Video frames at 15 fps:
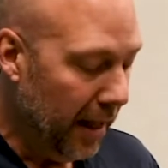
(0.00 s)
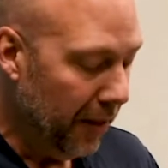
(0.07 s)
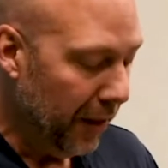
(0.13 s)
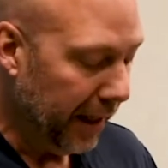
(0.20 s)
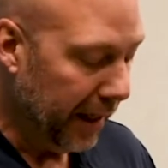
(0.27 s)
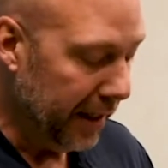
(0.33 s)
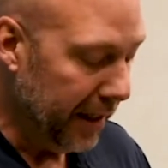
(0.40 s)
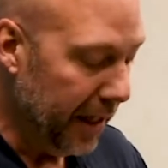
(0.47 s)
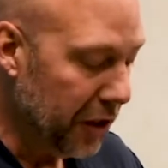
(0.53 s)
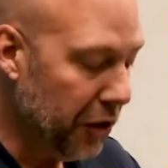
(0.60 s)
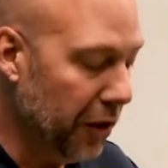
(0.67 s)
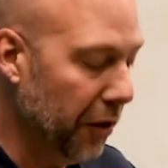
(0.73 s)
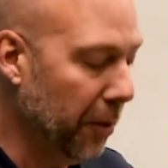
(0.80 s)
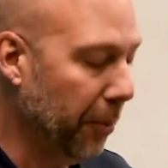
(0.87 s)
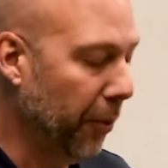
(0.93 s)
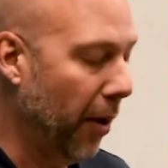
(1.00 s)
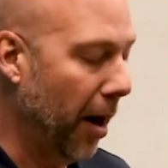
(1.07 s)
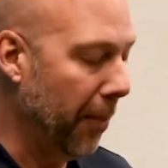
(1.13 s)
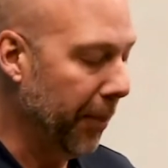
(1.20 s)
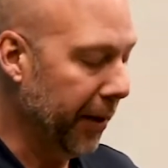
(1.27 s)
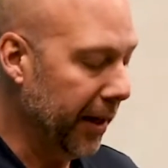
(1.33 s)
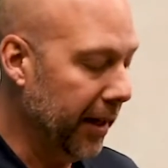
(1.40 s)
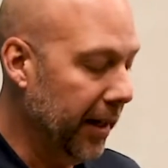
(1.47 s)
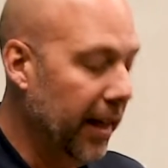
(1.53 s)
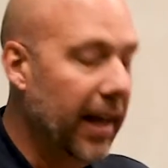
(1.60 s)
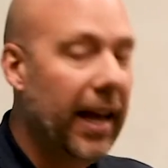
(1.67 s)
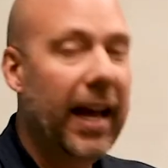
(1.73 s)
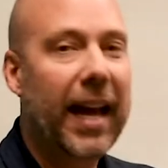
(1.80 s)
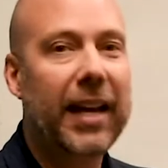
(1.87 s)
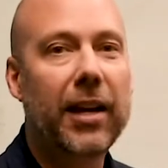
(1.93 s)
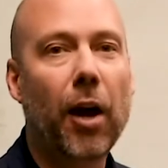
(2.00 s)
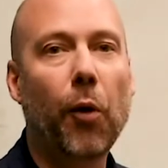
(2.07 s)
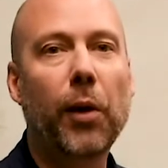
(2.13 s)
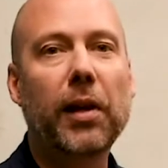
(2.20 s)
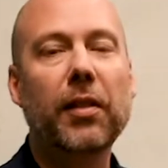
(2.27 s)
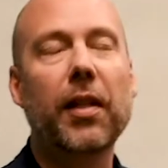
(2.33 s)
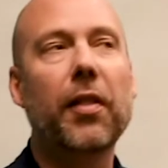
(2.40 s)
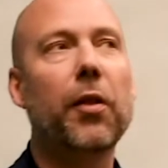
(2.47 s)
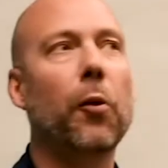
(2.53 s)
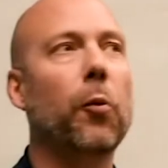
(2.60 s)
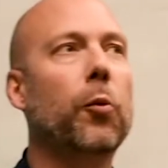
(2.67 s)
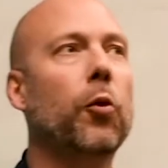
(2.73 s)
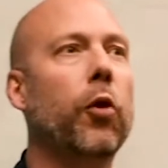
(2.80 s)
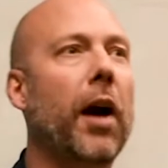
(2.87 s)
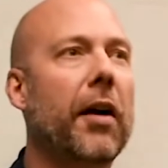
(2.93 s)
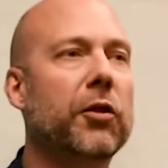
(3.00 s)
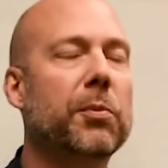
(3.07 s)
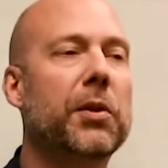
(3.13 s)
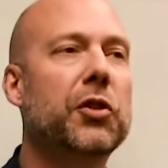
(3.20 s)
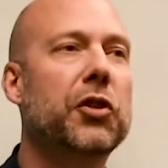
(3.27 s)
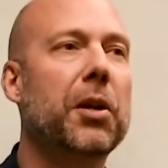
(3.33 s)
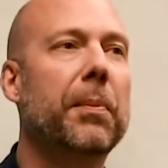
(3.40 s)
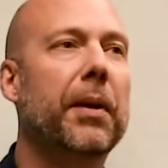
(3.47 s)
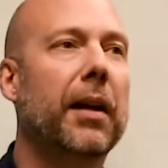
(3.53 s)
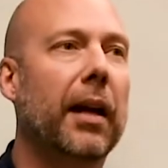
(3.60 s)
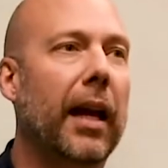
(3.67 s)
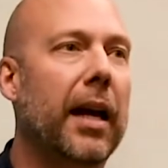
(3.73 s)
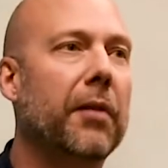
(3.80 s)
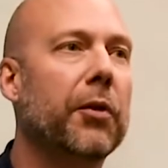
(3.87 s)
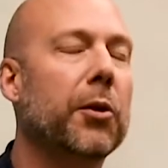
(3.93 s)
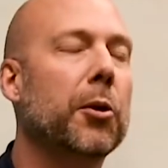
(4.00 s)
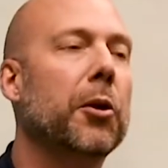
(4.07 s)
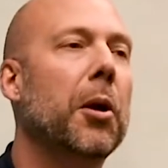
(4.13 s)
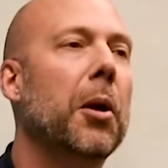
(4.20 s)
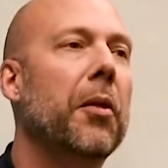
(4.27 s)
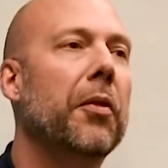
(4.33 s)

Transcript: the condition of the property, and knowing that the craftsmanship and labor